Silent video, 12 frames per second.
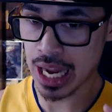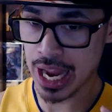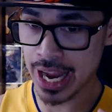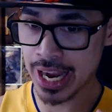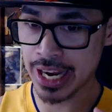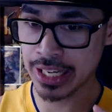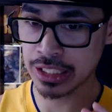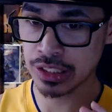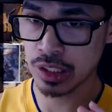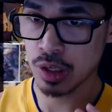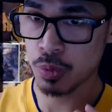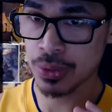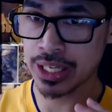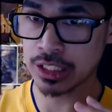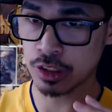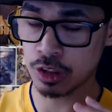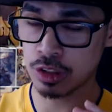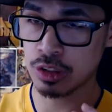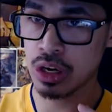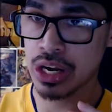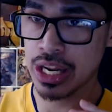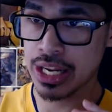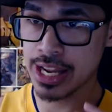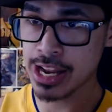and we get to learn
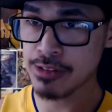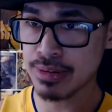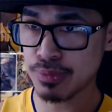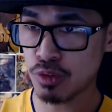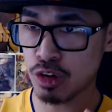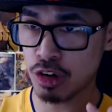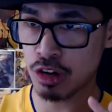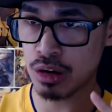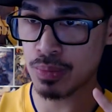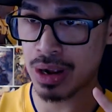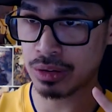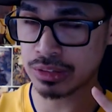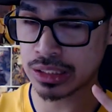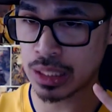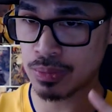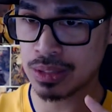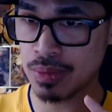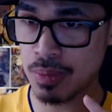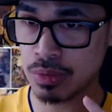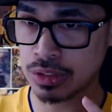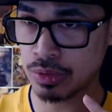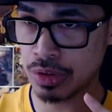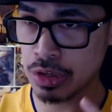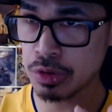even more about some of the members of
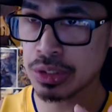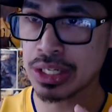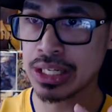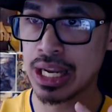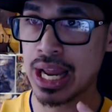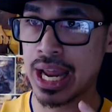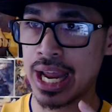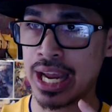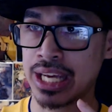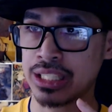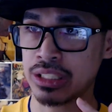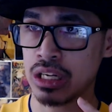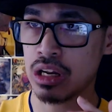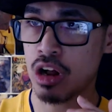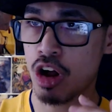the unit and